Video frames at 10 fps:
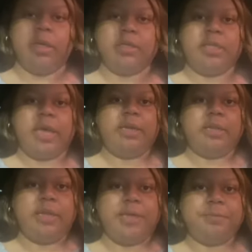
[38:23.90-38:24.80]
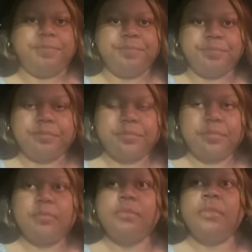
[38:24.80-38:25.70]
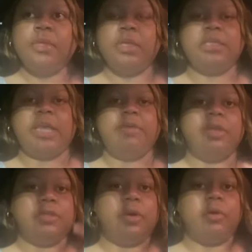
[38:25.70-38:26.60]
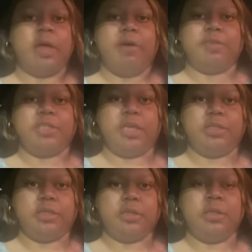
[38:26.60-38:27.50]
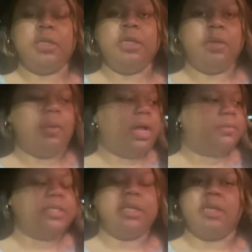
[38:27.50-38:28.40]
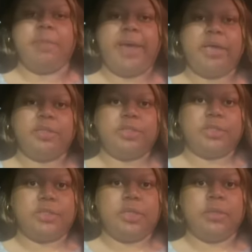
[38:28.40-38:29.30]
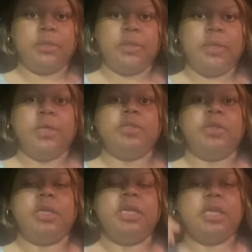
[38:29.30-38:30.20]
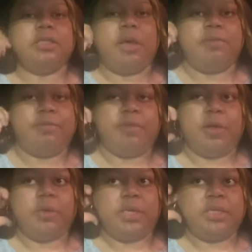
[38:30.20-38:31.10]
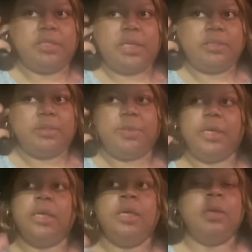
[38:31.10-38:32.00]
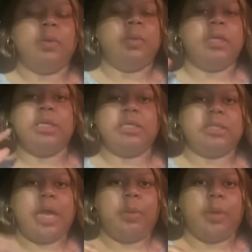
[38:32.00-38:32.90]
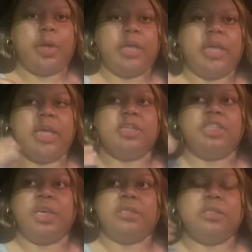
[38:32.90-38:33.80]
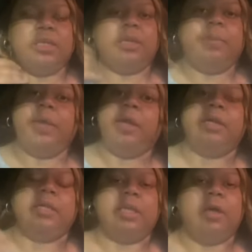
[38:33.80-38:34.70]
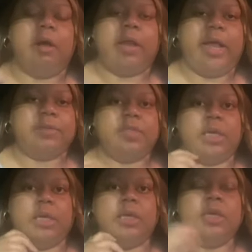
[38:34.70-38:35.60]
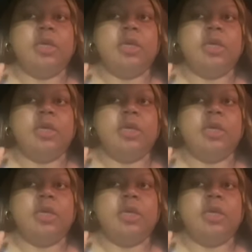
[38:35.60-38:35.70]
Y'all see how I did that? He's having this whole conversation while I'm sitting in the passenger seat. So then he gets off the phone and he says to me, Willie is not working and Justin apparently called out sick.